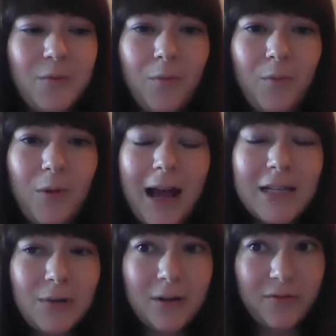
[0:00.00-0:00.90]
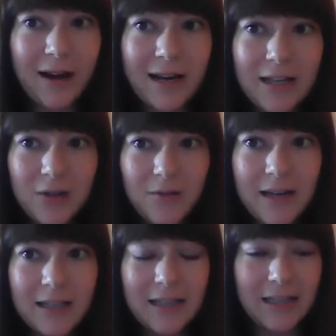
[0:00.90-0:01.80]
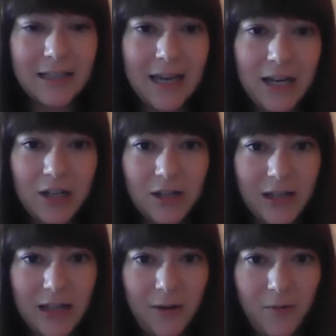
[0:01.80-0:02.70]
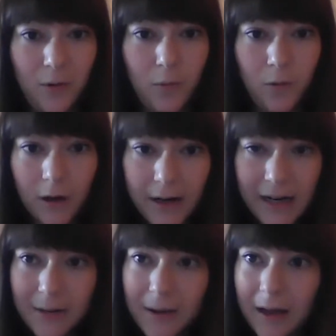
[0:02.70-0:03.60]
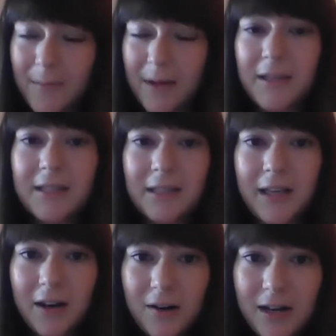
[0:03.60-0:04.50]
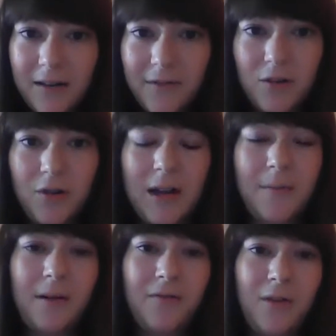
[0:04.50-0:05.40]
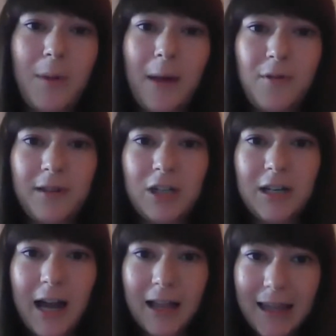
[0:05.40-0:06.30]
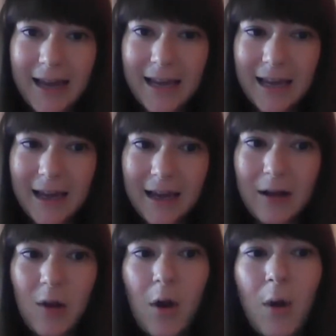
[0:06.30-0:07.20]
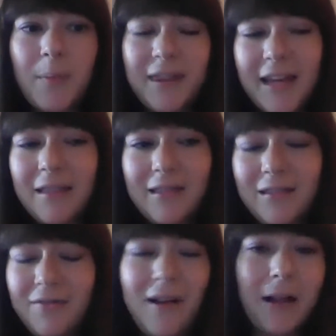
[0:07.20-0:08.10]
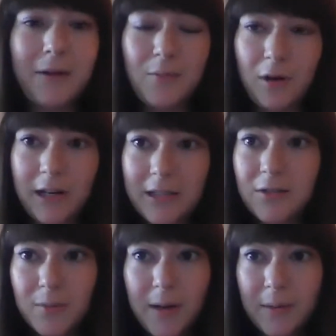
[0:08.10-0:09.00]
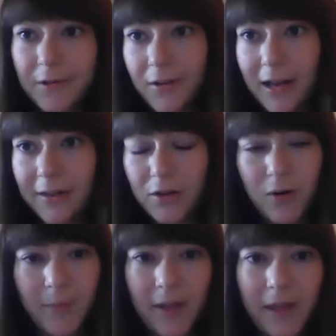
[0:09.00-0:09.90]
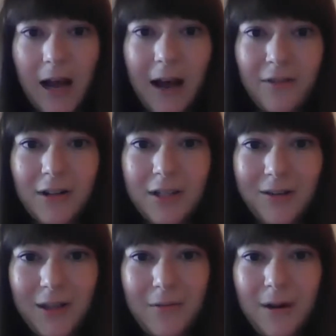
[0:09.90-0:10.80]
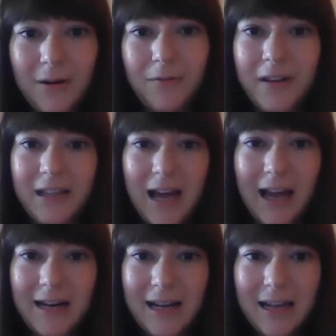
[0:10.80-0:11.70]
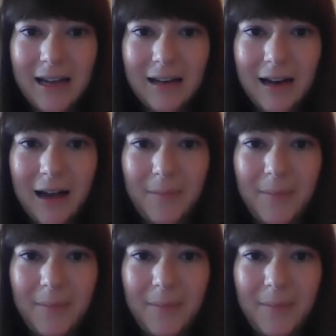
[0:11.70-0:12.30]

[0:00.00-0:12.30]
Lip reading: And I sort of read into it as an indication that they were worried about maybe security of the trip, of the population not liking it. But then the following morning's newspapers all had the trip on the cover, so they weren't really hiding it.